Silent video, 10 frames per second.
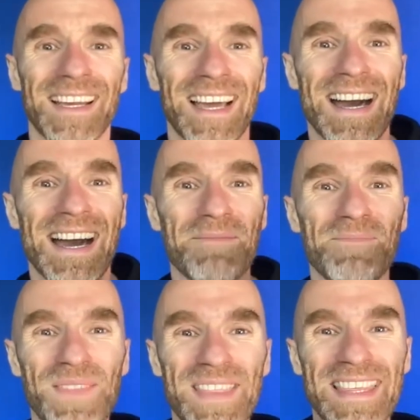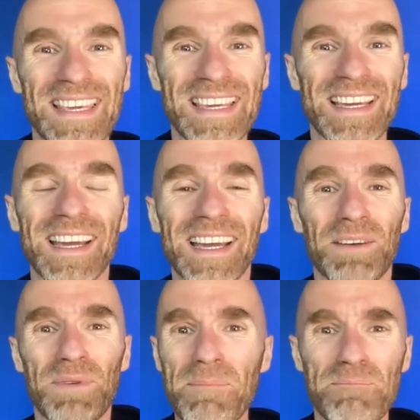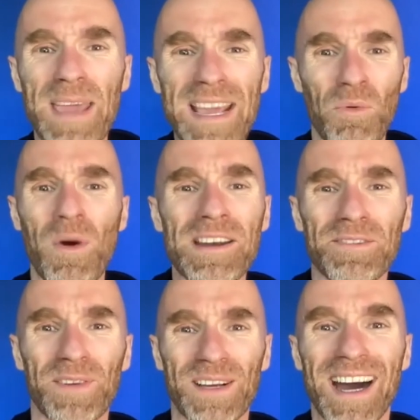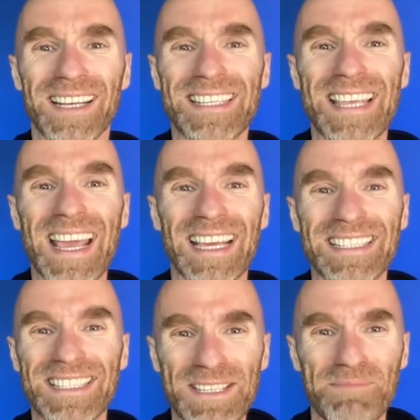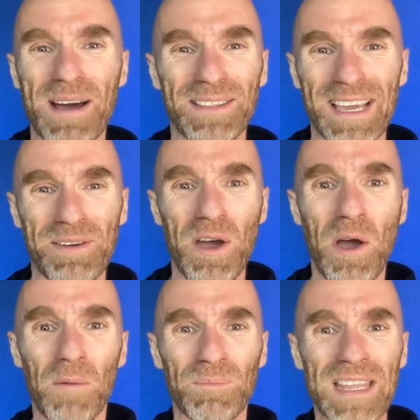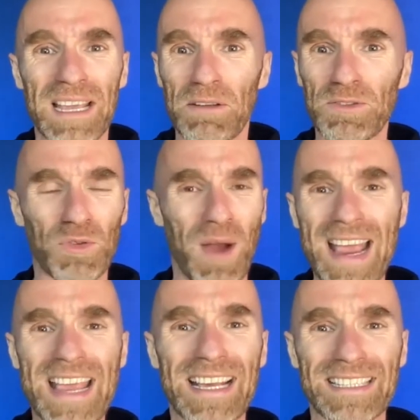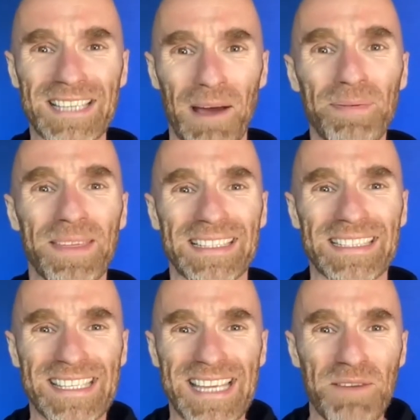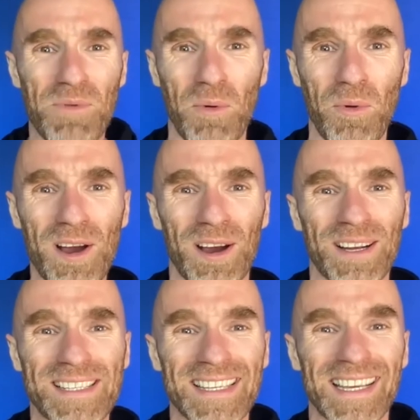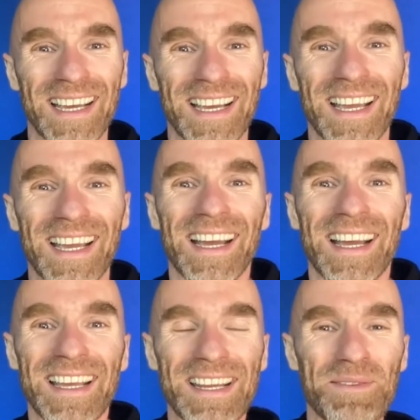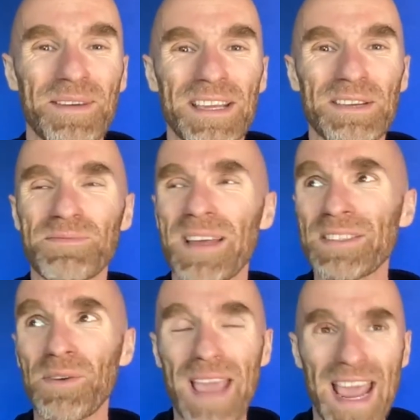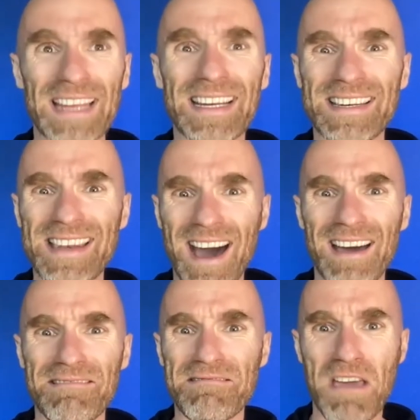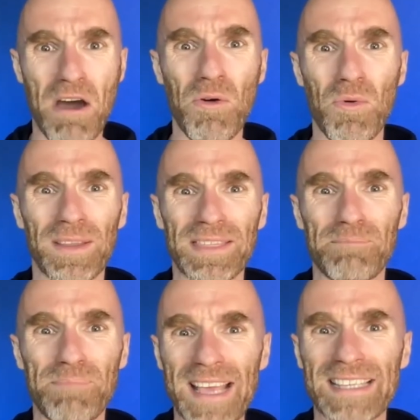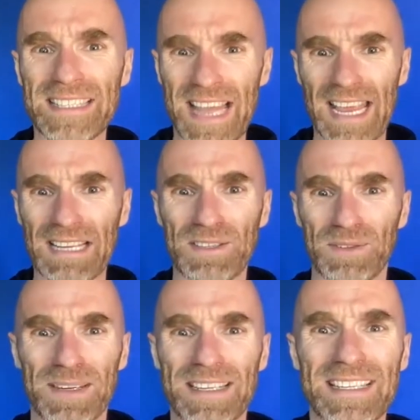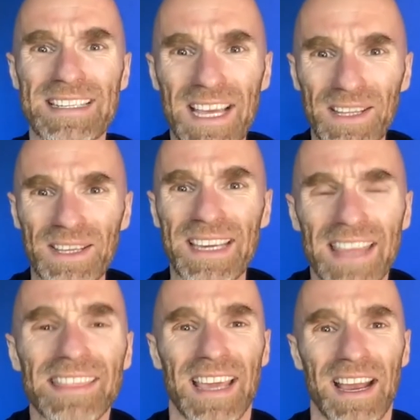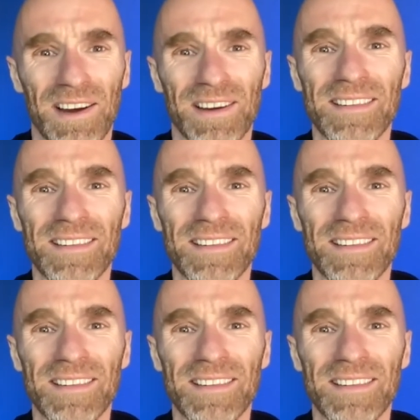the right, pick one for God's sake. It's just about like trying something to see what works. It's okay to not know what the best answer is until you get there.